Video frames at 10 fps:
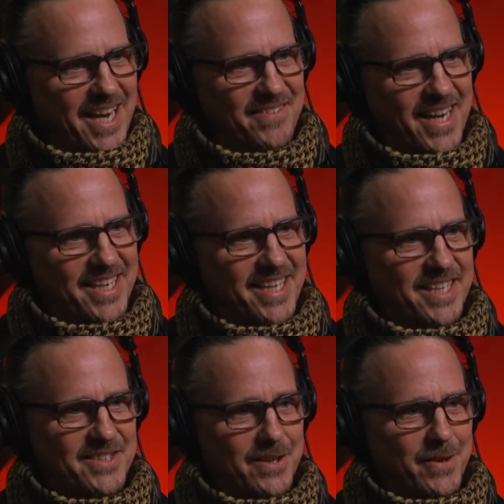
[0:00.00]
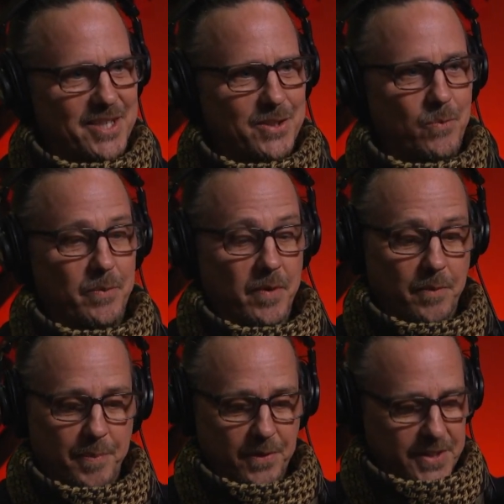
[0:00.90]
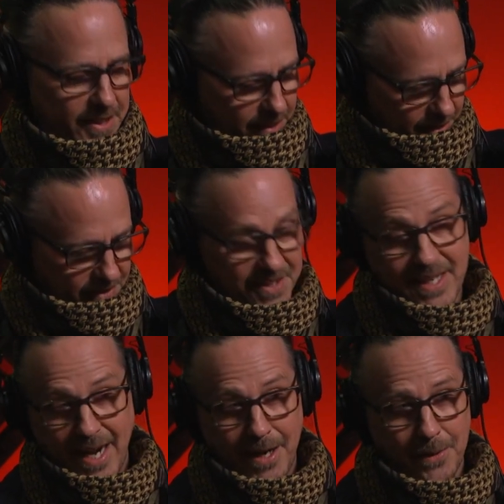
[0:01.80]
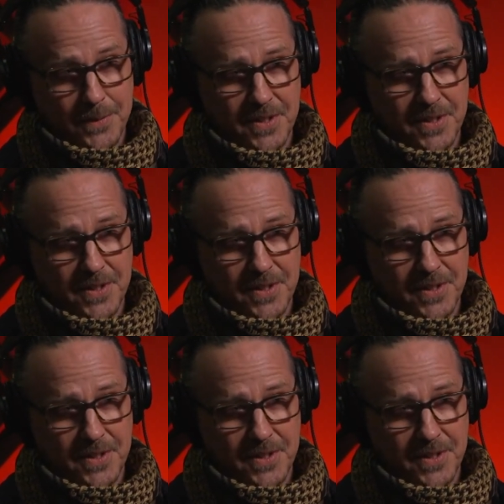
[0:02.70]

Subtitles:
of that into consideration when we were building the town,